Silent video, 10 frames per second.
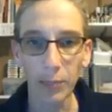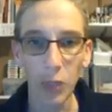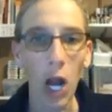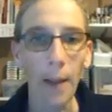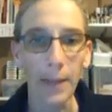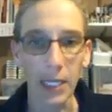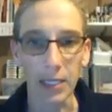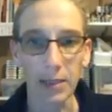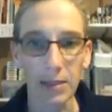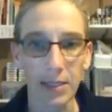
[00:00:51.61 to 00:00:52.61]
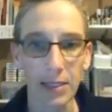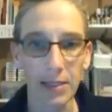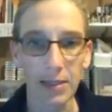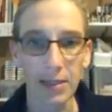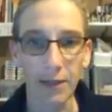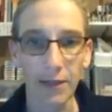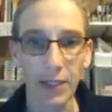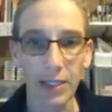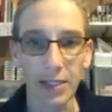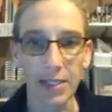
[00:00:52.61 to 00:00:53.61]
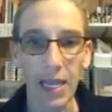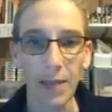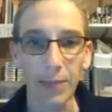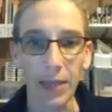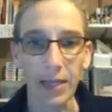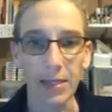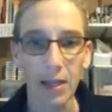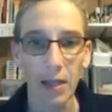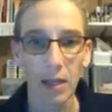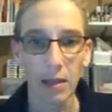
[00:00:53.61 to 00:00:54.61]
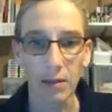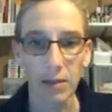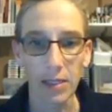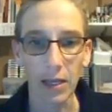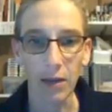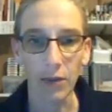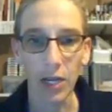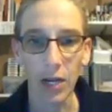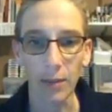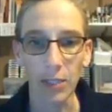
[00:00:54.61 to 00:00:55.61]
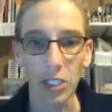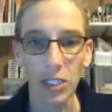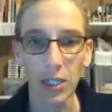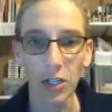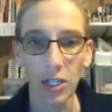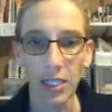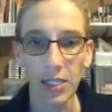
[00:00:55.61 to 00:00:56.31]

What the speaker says: prominence knits itself into the stapes, and see over here how much thinner it